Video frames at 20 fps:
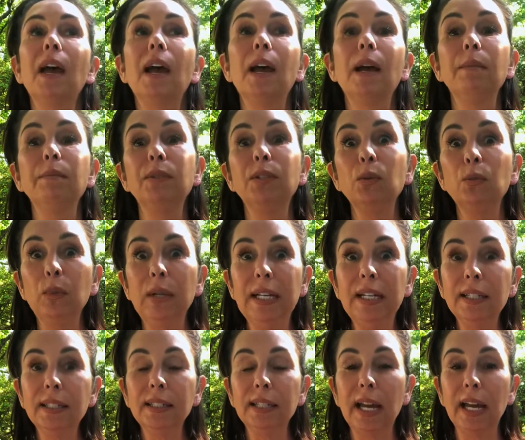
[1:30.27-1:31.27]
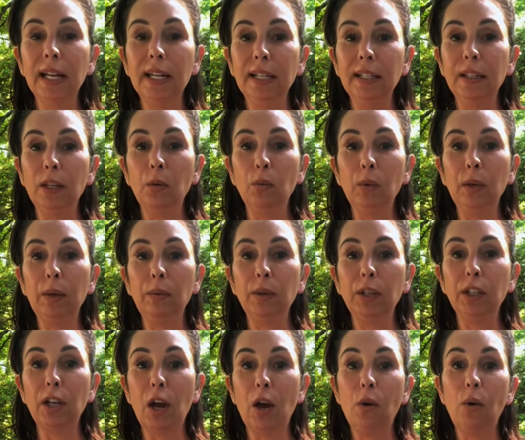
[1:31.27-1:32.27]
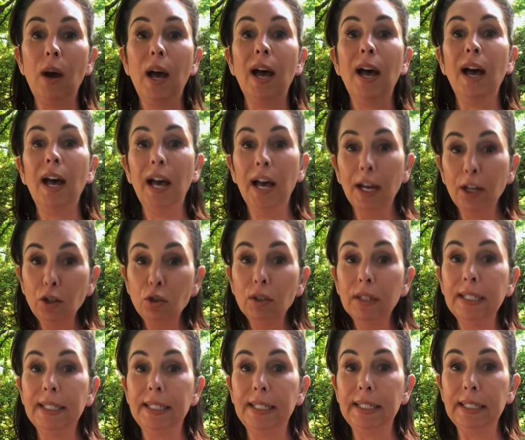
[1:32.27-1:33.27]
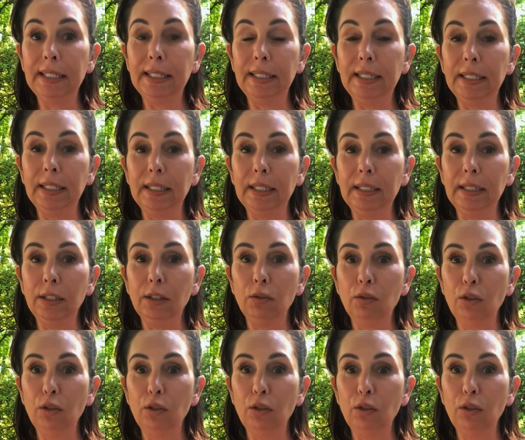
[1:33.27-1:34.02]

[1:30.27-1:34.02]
So we decided that we would go 100 cc's